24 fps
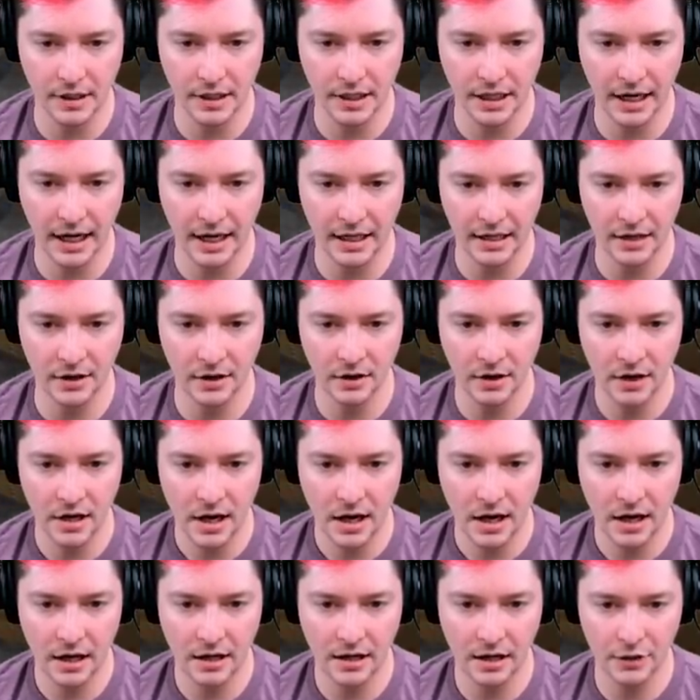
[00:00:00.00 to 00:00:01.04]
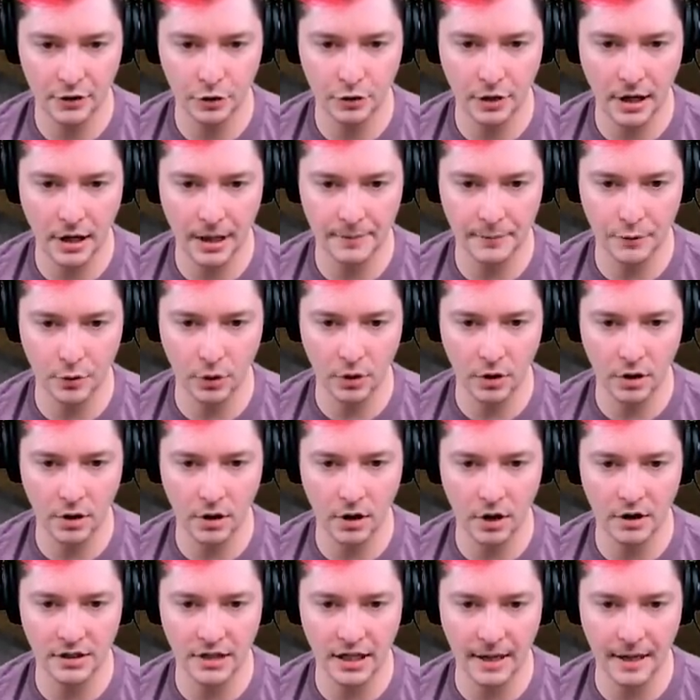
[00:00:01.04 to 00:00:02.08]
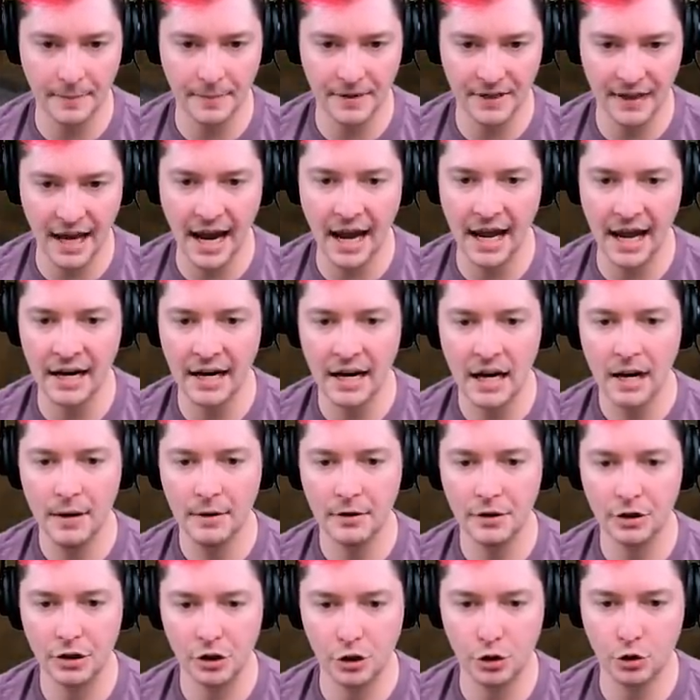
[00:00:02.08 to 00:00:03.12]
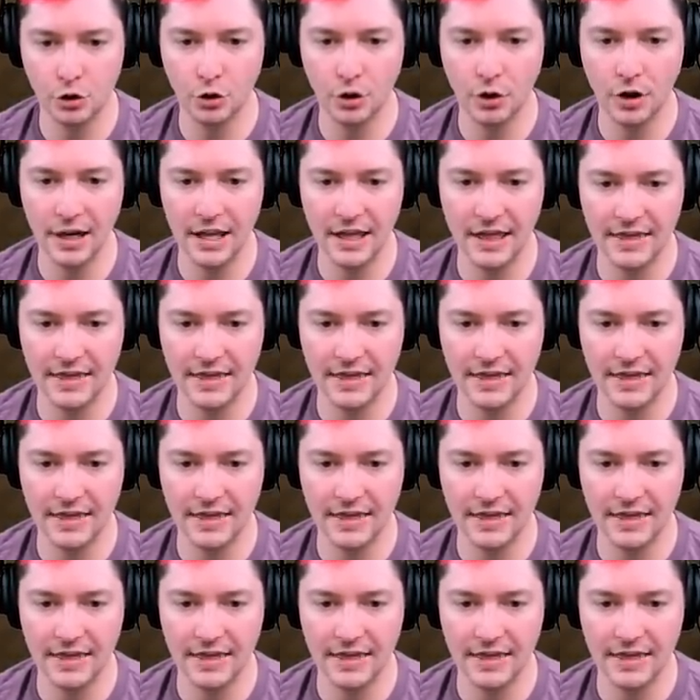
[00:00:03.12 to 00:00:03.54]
get out of here. Another trapdoor on top of that. Destroy